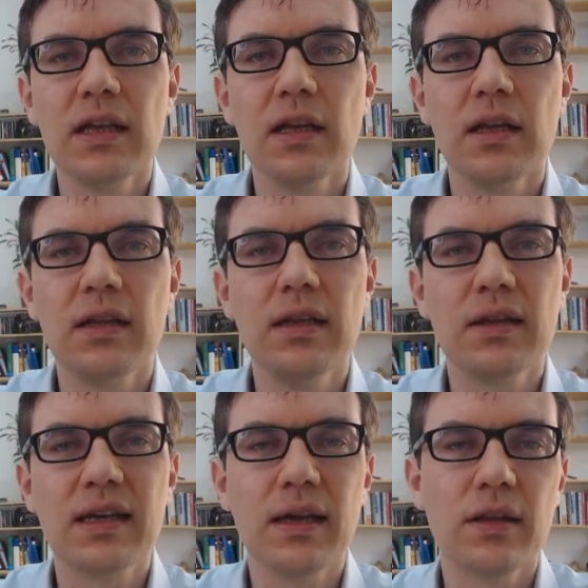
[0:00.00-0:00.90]

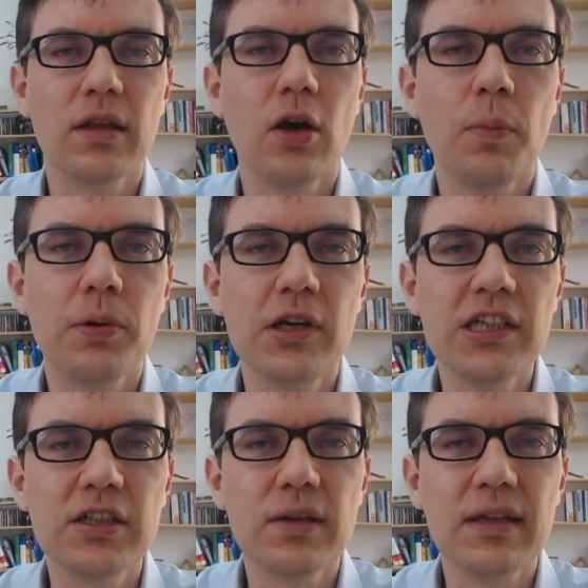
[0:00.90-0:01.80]
discuss the
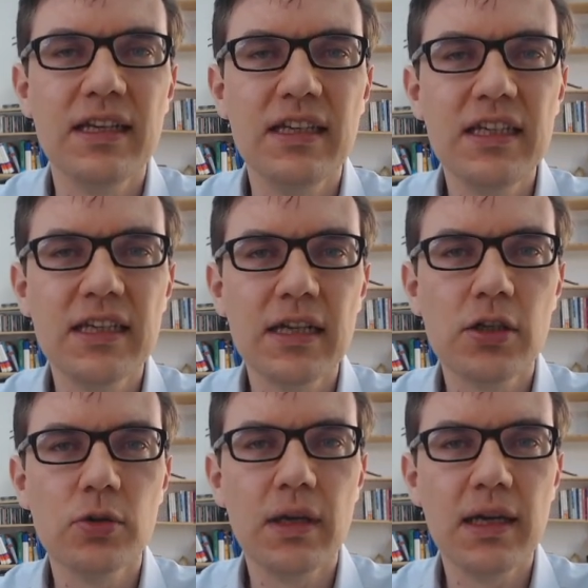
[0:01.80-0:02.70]
operations in detail
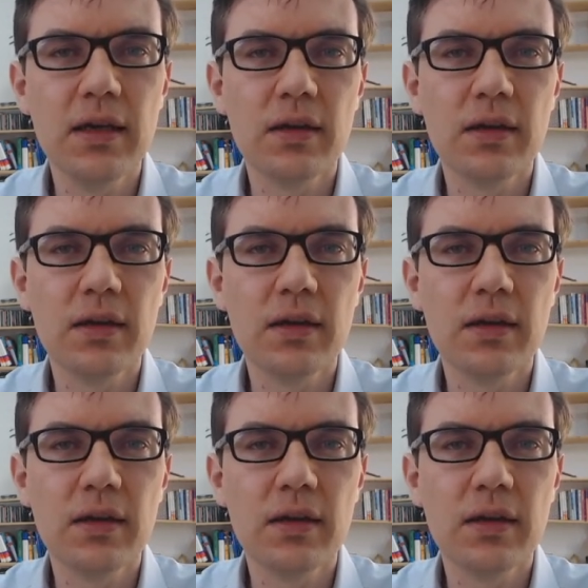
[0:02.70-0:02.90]
today.